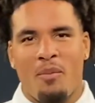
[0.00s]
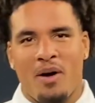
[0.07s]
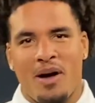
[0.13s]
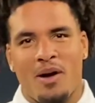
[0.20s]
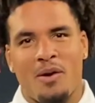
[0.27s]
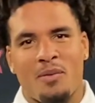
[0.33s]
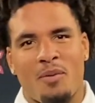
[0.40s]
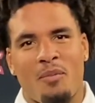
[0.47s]

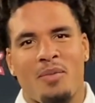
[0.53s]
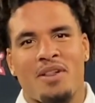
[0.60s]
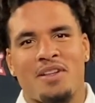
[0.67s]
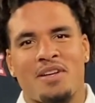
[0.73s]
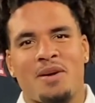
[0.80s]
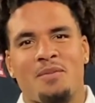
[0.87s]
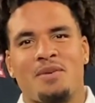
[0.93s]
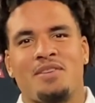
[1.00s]
mom and my brother
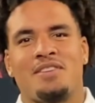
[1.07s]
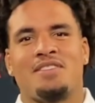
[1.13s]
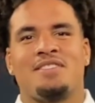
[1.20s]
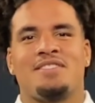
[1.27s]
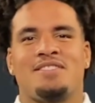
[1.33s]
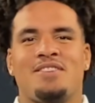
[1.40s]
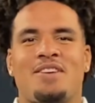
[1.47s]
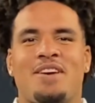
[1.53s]

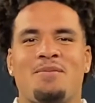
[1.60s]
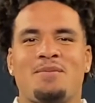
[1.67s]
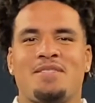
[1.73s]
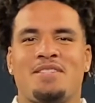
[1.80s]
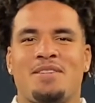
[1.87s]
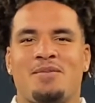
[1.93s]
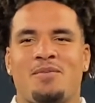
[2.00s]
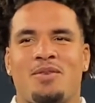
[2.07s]
coming, so yeah, I'm gonna
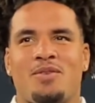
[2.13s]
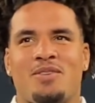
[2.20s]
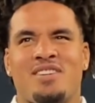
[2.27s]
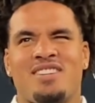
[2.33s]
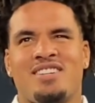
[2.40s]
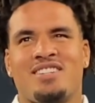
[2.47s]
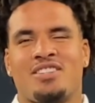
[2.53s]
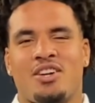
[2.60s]
see him on
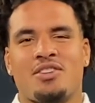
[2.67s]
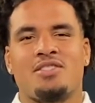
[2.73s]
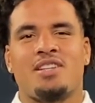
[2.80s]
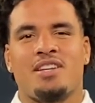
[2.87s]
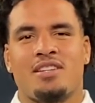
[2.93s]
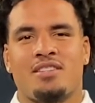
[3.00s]
Thursday.